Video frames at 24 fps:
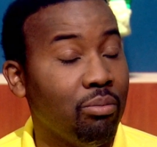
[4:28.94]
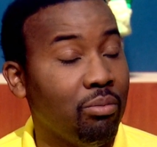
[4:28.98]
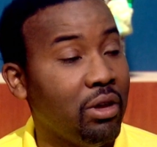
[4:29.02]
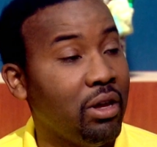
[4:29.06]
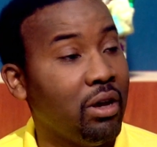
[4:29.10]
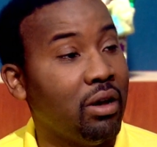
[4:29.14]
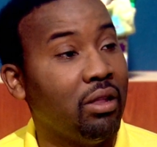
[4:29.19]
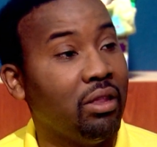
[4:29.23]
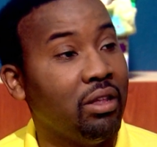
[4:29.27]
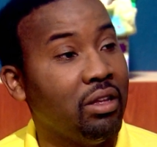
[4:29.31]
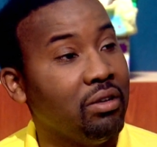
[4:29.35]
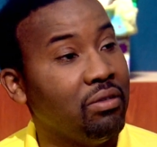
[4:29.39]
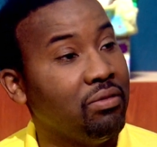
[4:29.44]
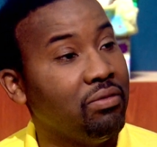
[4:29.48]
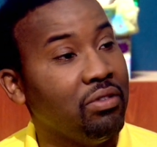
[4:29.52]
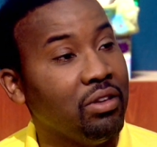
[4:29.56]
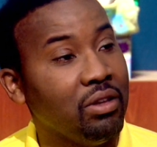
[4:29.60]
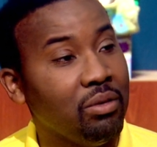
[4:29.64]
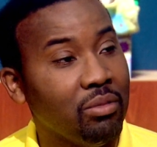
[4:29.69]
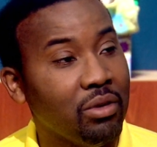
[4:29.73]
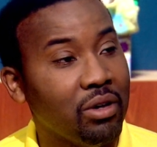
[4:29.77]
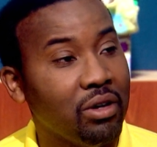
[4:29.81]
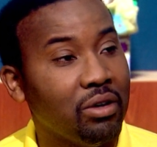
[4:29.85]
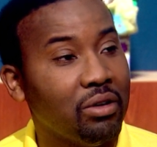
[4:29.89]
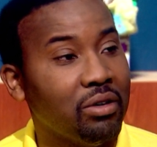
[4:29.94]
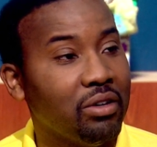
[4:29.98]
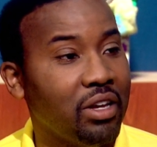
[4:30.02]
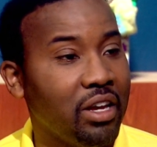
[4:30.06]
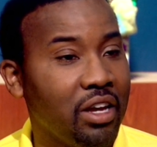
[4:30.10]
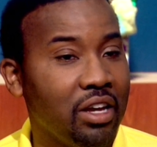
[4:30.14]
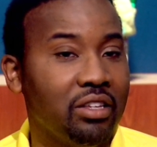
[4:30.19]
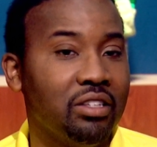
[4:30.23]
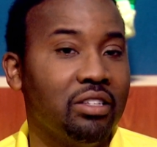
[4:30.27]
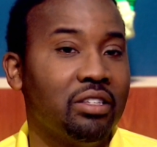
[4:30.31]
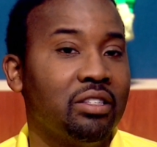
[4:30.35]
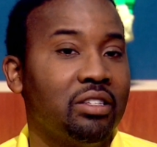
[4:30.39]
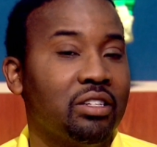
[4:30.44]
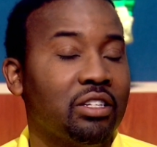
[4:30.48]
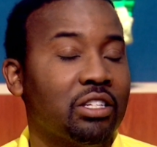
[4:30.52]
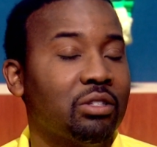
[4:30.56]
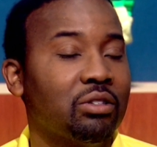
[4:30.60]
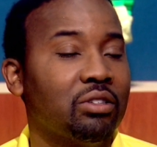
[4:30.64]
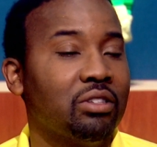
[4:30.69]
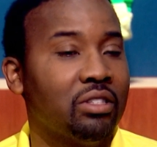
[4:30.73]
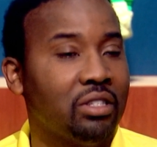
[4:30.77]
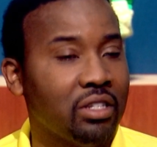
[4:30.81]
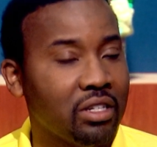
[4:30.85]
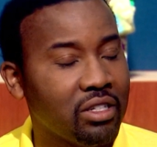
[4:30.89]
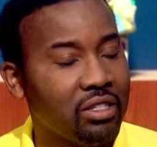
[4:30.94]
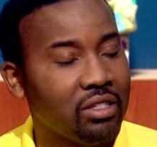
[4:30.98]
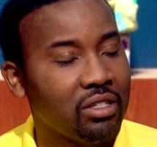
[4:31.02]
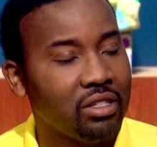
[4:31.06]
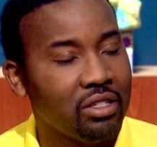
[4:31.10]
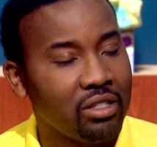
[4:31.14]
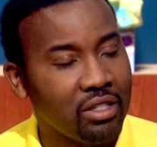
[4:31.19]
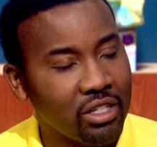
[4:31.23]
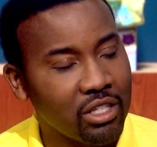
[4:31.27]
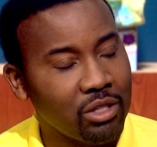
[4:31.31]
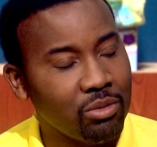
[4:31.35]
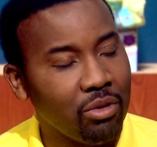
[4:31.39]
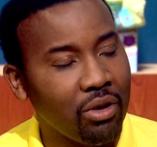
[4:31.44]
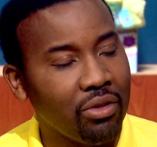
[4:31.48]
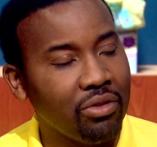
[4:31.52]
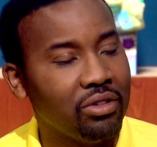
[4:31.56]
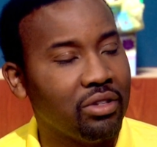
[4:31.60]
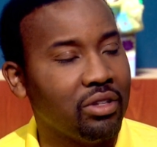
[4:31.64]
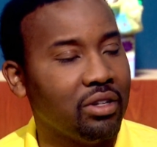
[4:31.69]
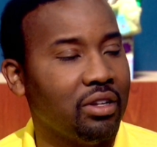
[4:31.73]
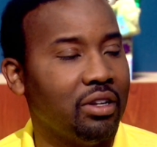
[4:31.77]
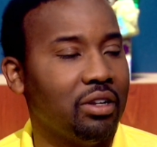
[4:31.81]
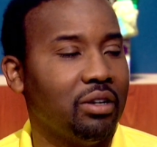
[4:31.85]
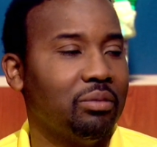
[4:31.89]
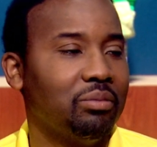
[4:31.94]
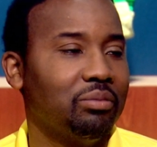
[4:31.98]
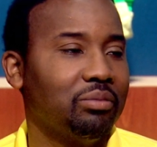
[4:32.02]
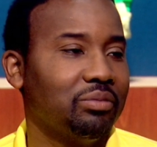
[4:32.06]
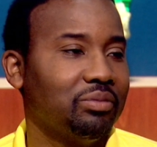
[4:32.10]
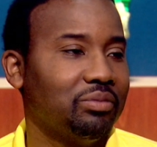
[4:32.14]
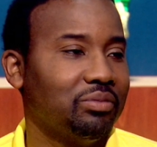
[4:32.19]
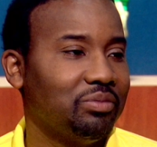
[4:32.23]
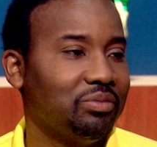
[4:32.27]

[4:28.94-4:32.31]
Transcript: male and female, ages six months and up.